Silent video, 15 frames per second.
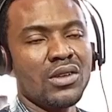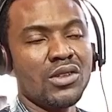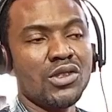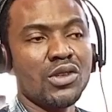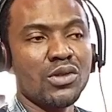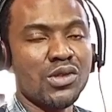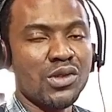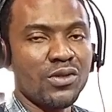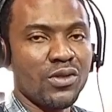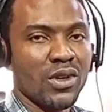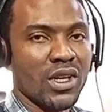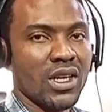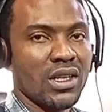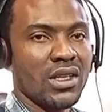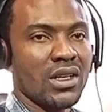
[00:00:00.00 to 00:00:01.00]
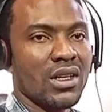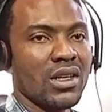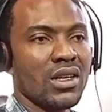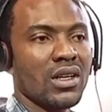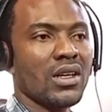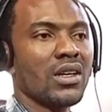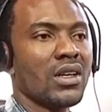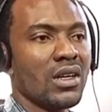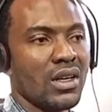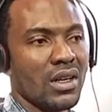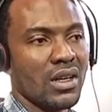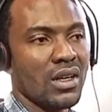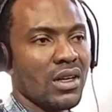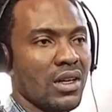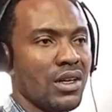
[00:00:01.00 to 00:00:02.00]
Don't also forget that
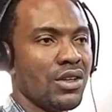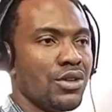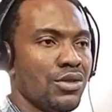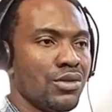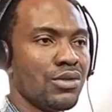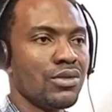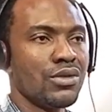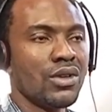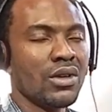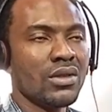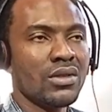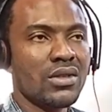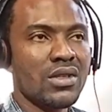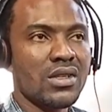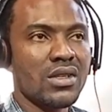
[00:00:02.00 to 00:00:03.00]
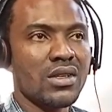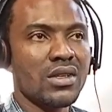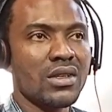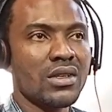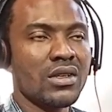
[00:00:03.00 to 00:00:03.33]
you don't